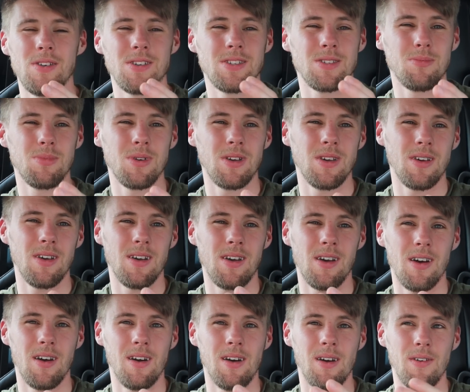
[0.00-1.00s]
It's a bit,
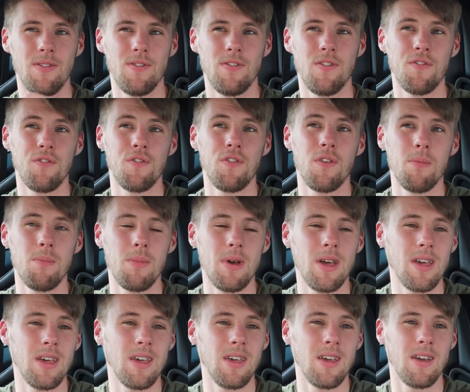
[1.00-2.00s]
for
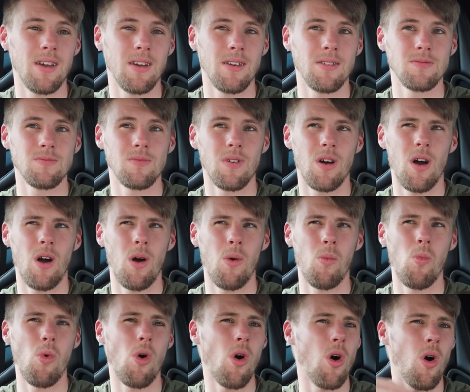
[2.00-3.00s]
me,
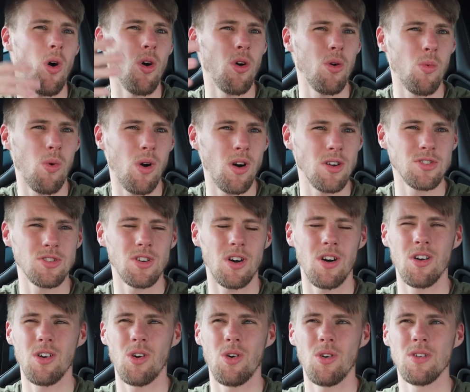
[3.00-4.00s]
on what I watch,
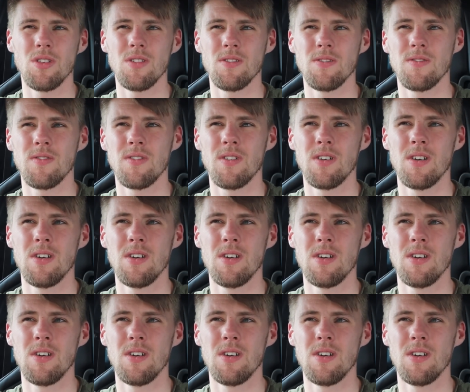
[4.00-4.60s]
I kind of